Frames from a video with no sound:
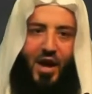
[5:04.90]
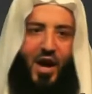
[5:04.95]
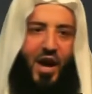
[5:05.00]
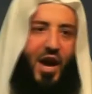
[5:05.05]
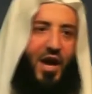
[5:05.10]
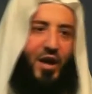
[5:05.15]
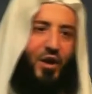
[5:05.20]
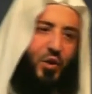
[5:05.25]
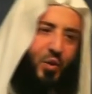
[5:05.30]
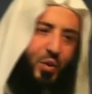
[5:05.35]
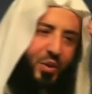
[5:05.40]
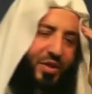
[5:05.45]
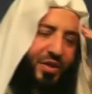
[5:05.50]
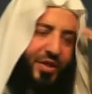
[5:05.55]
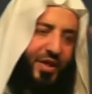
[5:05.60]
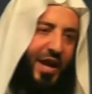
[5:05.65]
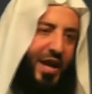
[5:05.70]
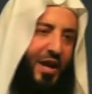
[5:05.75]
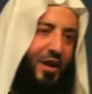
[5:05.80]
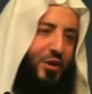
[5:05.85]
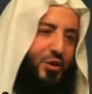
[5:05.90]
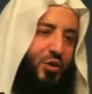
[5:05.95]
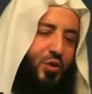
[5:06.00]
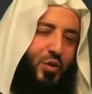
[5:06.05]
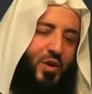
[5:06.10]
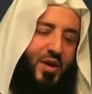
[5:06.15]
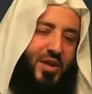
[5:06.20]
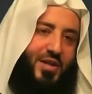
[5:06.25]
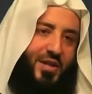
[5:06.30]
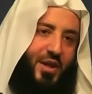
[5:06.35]
And you think to
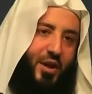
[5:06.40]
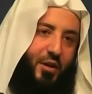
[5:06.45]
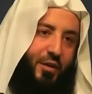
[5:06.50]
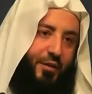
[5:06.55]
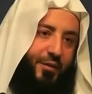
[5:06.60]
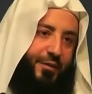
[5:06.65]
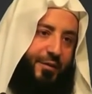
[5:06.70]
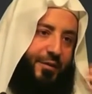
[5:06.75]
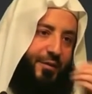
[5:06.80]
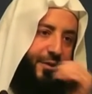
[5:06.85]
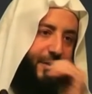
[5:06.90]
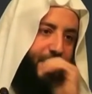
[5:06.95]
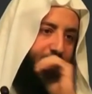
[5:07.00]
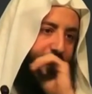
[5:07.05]
yourself,